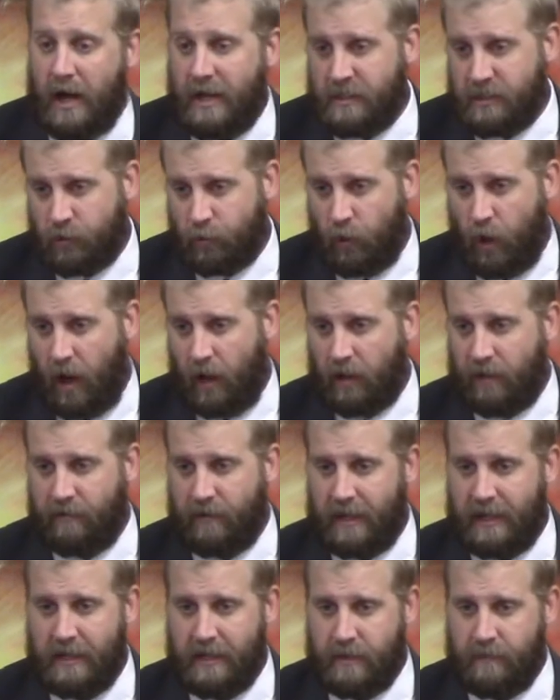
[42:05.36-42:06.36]
through all of
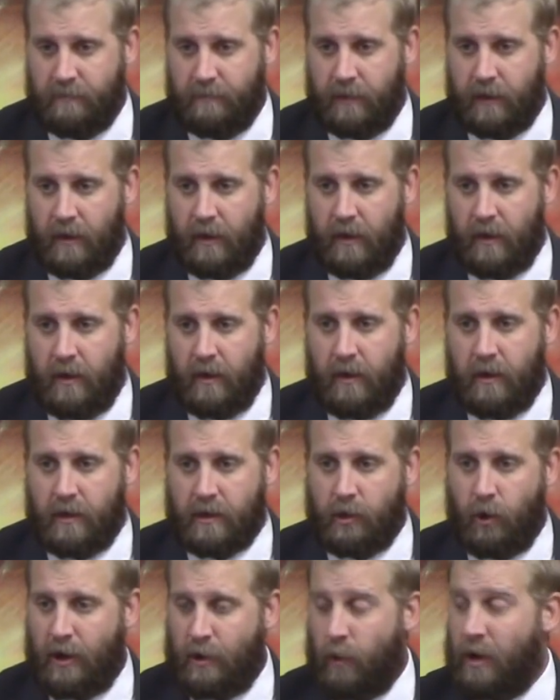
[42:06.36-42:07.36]
it.
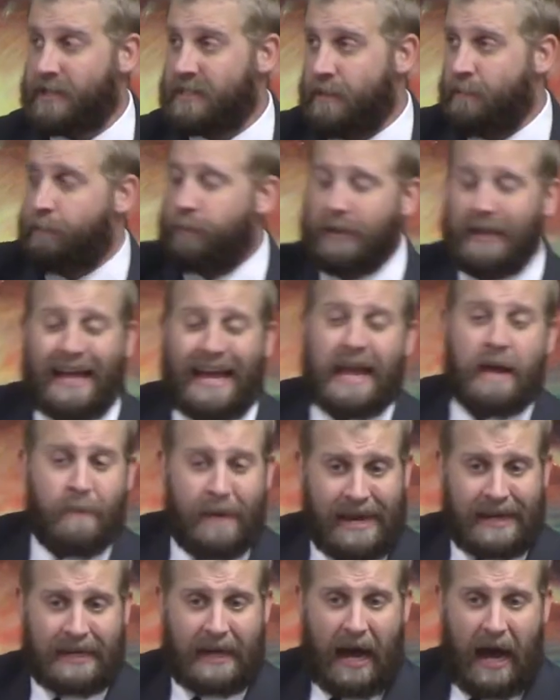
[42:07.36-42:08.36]
You know, he wasn't
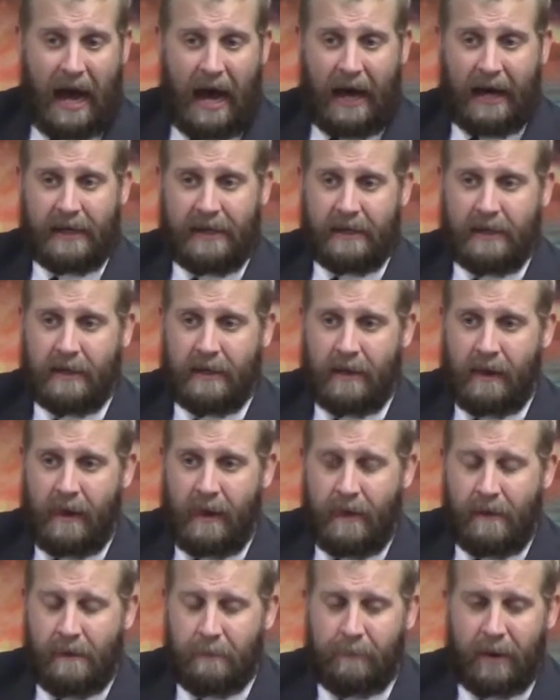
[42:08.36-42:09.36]
blaming God,
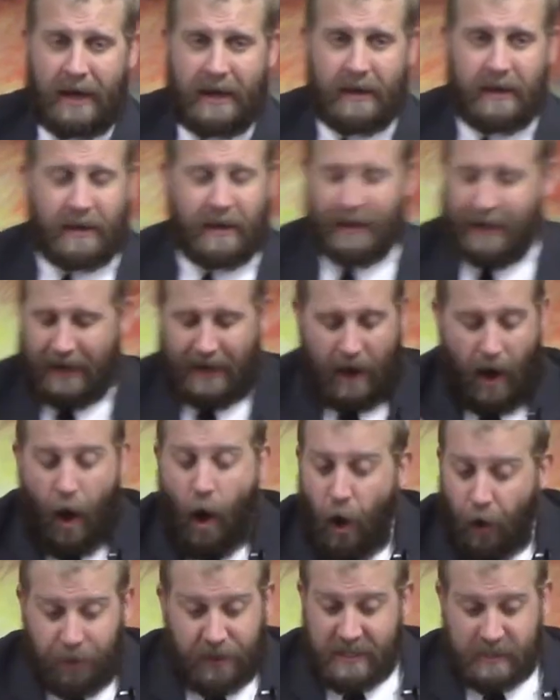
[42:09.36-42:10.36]
but he,
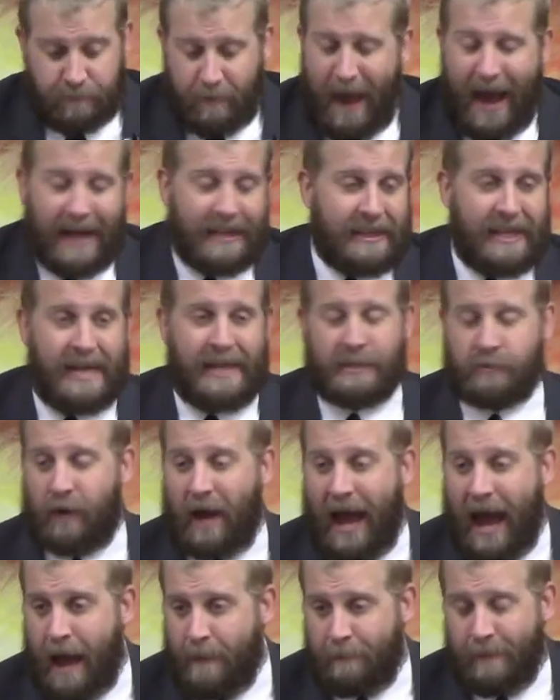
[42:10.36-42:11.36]
all these bad things were
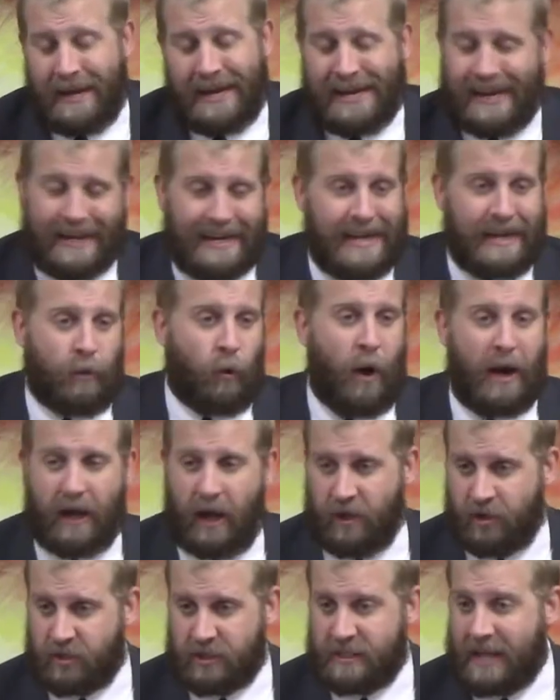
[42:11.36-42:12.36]
happening. He didn't quite
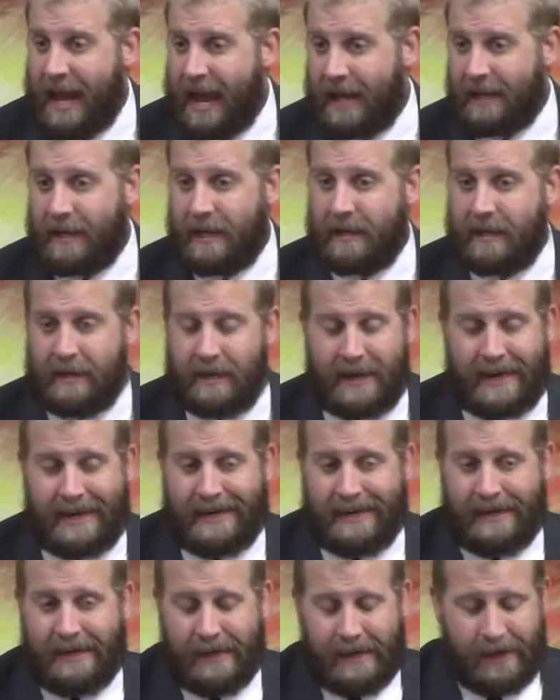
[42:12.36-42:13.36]
understand it, and,
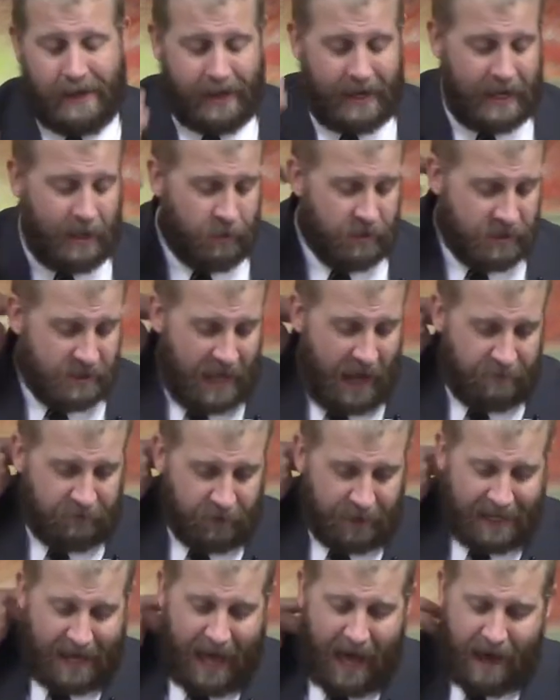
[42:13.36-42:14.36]
and he was
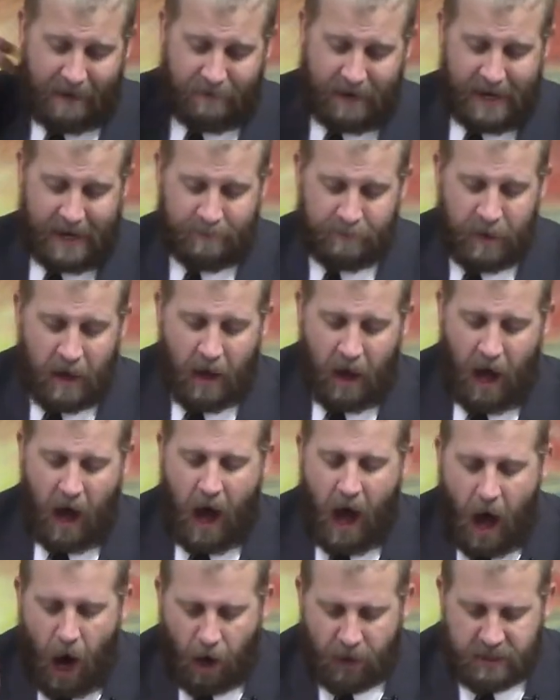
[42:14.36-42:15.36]
definitely having a
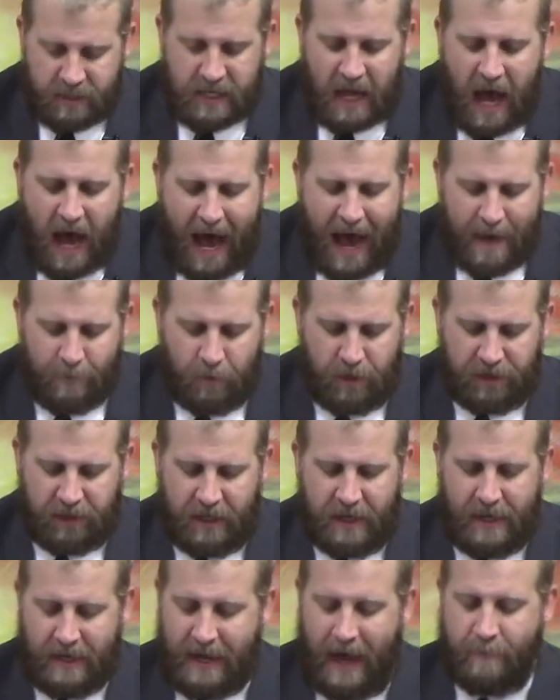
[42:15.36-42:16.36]
hard time with
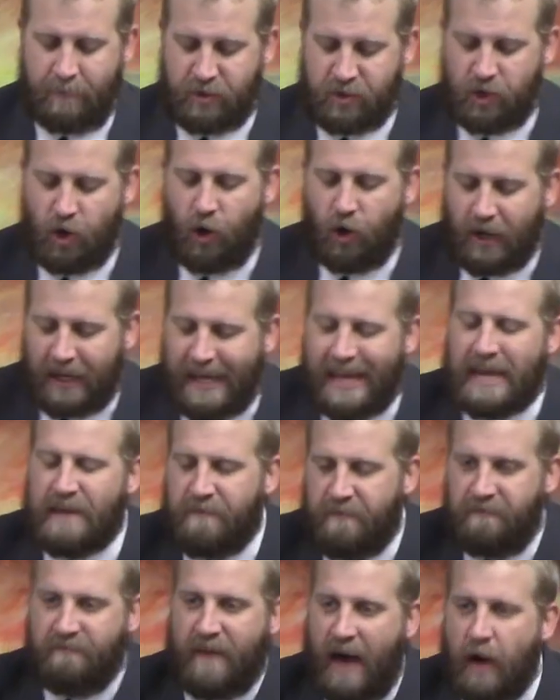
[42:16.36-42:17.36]
it. And I'm sure he
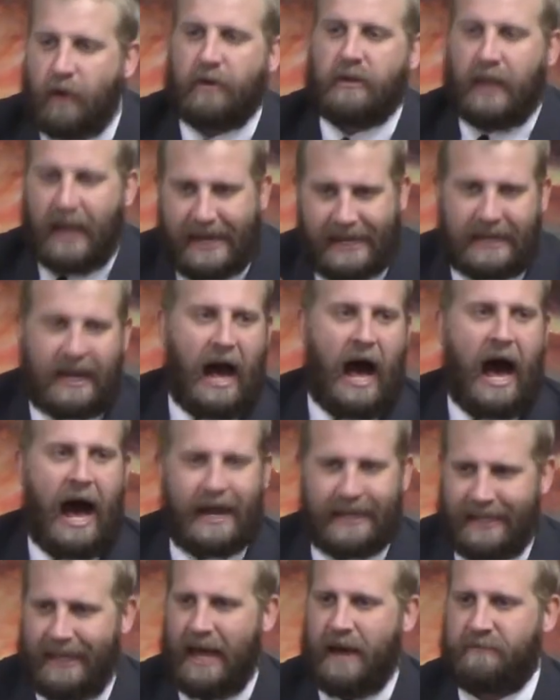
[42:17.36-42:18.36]
felt like
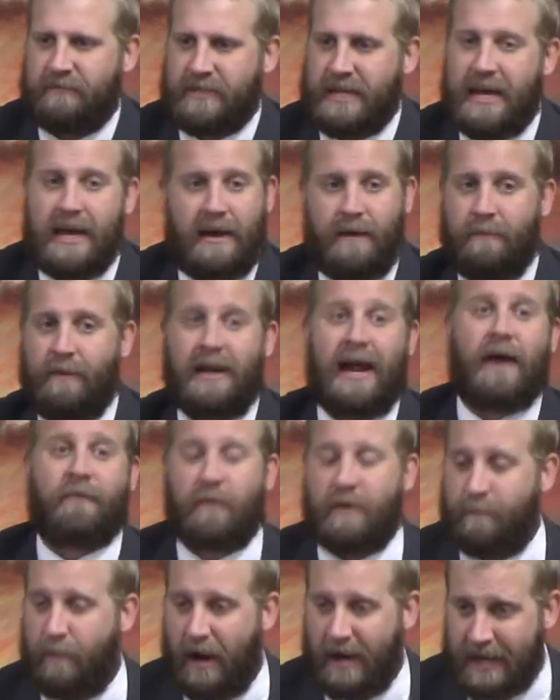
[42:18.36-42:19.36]
God left him and
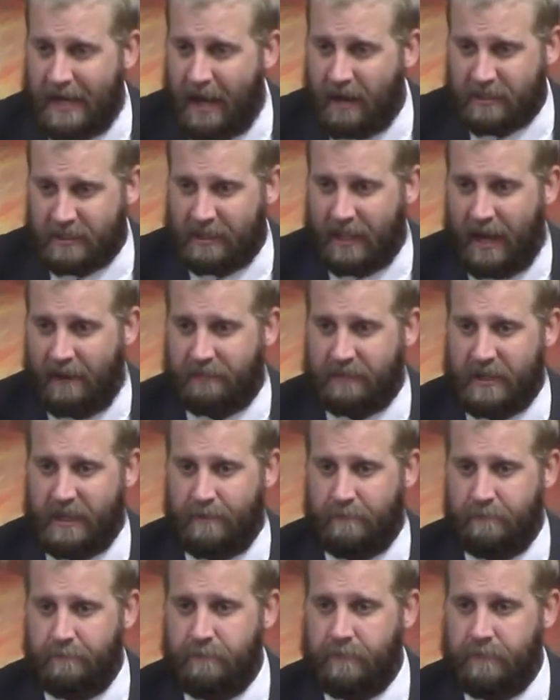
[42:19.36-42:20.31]
everybody else left him,